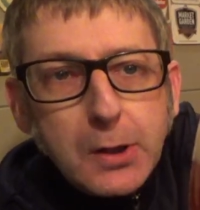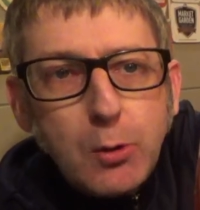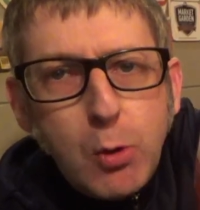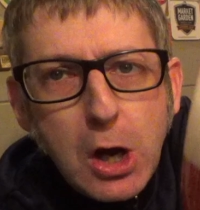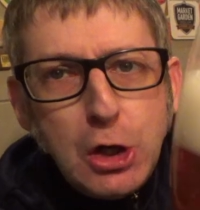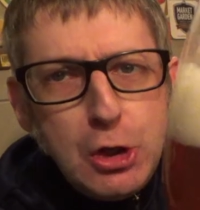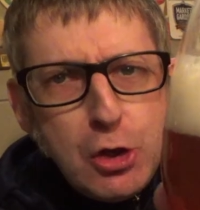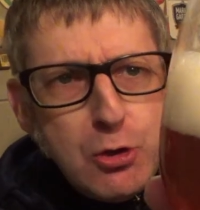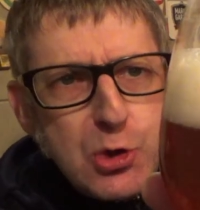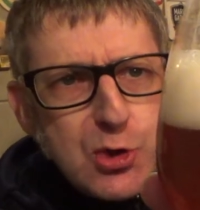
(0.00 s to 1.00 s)
quite a
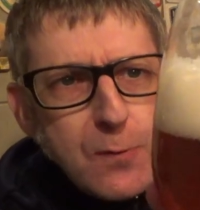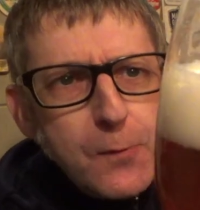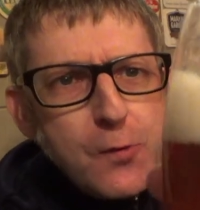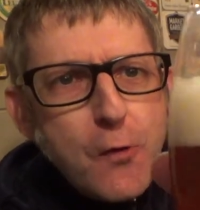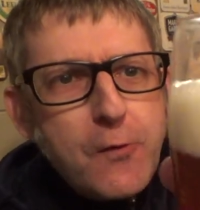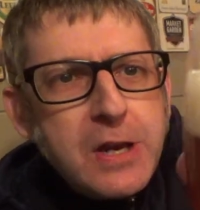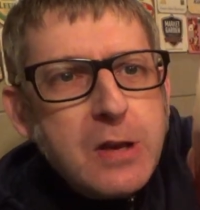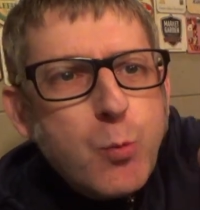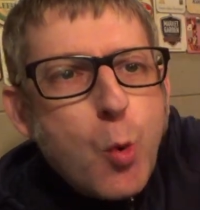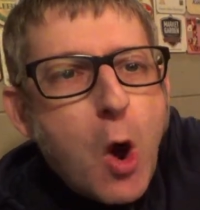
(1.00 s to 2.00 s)
loose,
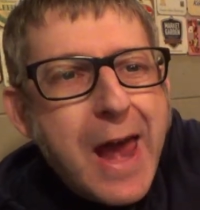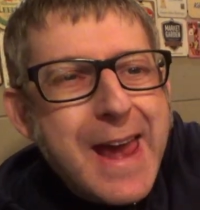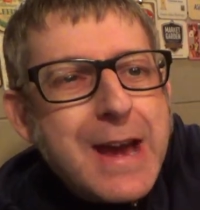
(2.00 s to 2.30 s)
frothy white